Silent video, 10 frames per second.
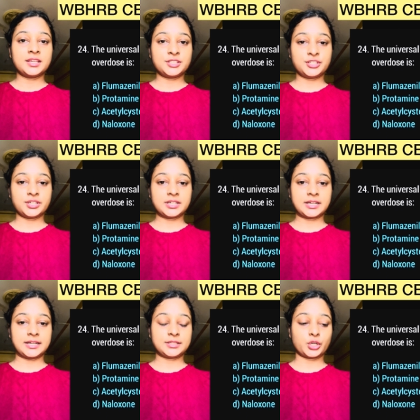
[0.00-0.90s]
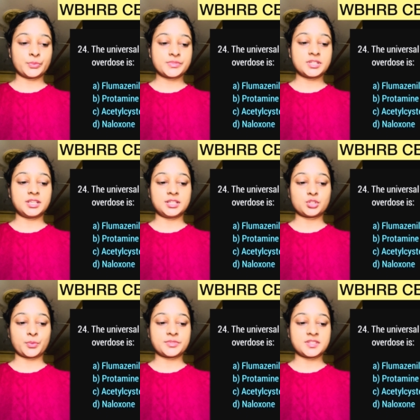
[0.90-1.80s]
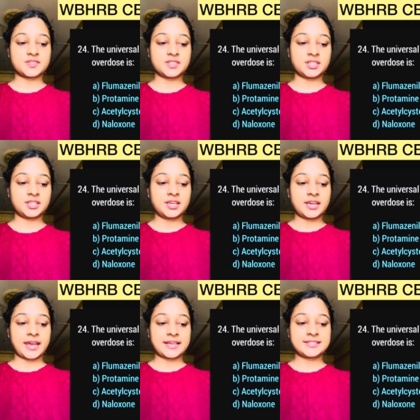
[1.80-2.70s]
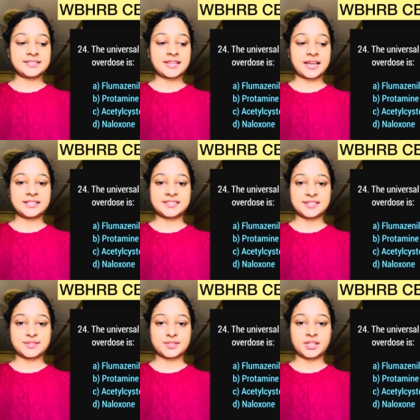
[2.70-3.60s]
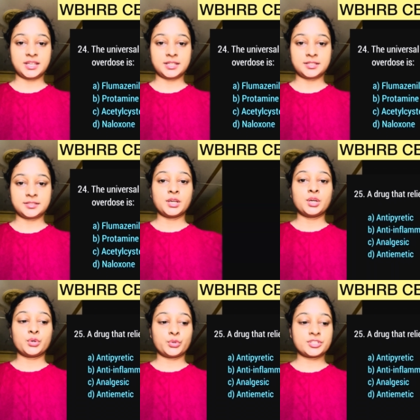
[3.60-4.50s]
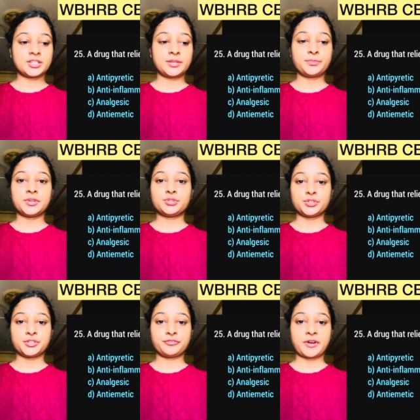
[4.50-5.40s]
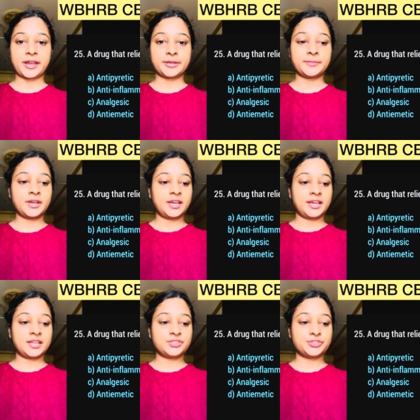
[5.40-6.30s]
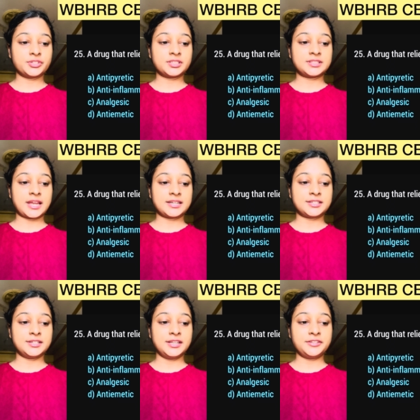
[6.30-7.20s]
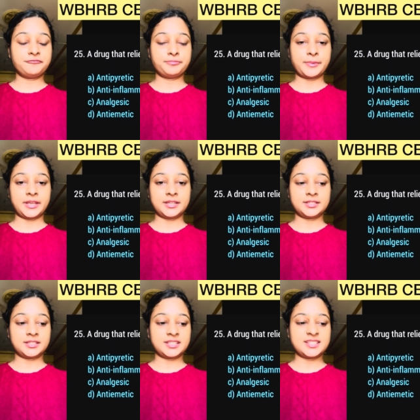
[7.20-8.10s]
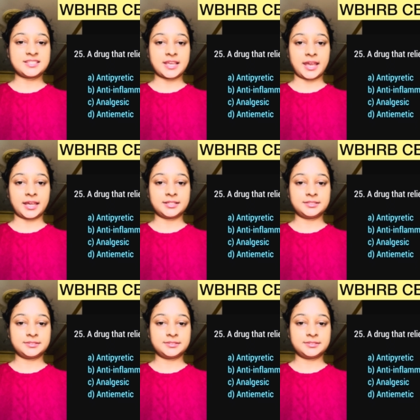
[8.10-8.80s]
Here correct option is option C, acetylcysteine. Question number twenty-five. A drug that relieves pain is an.